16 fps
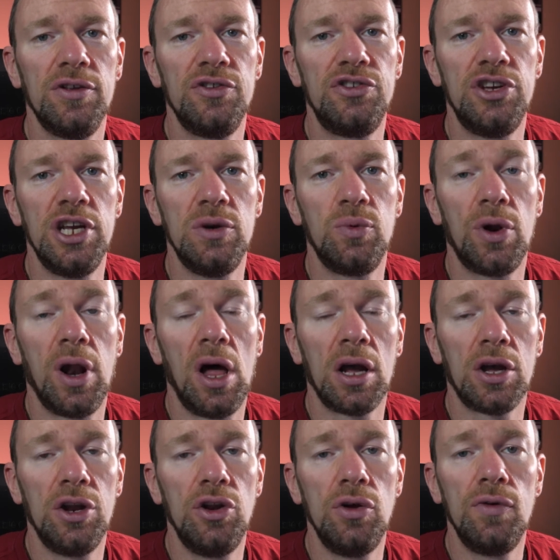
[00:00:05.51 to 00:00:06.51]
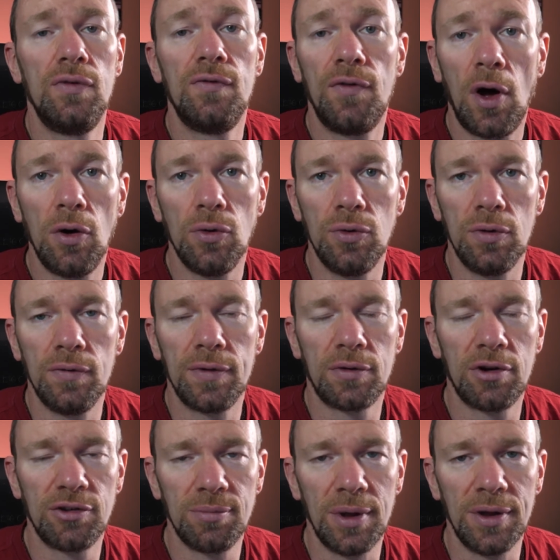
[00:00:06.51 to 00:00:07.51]
she would like a new phone for
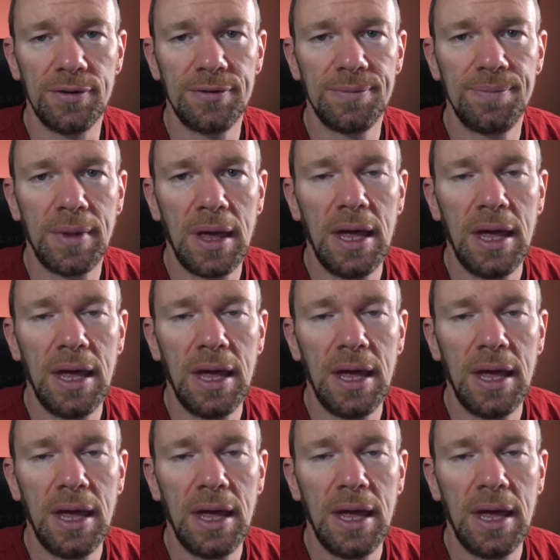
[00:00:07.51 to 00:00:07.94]
Christmas.